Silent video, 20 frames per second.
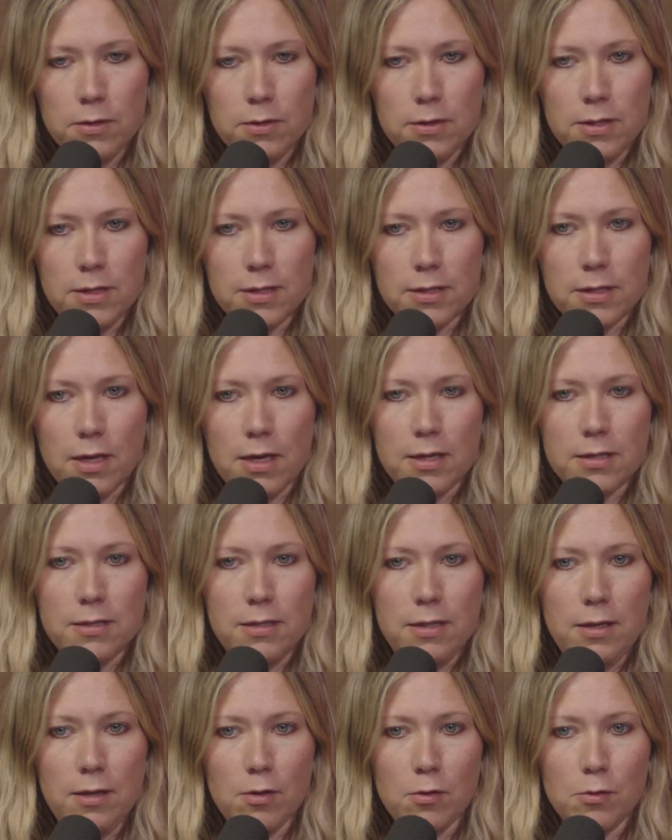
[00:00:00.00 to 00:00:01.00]

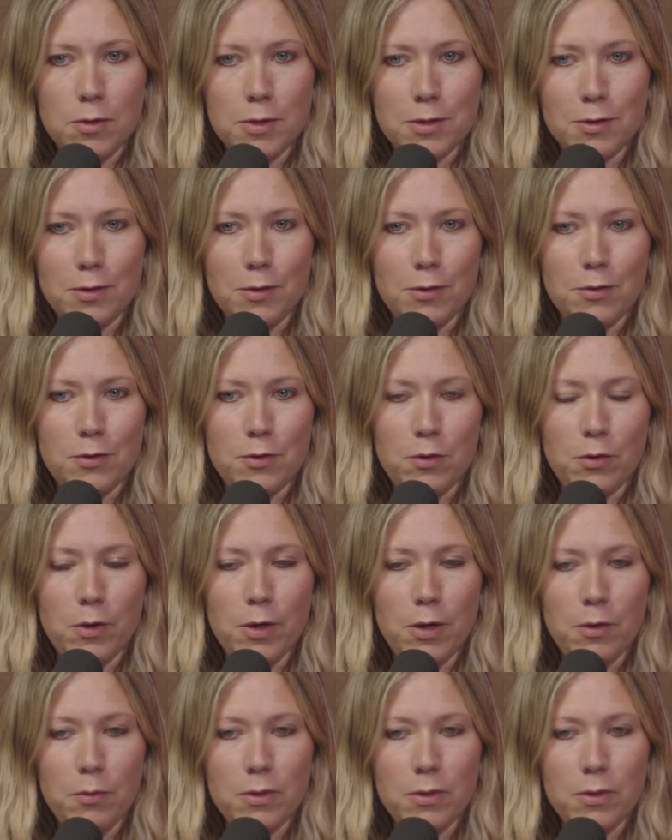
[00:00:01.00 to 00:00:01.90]
discussed the original story,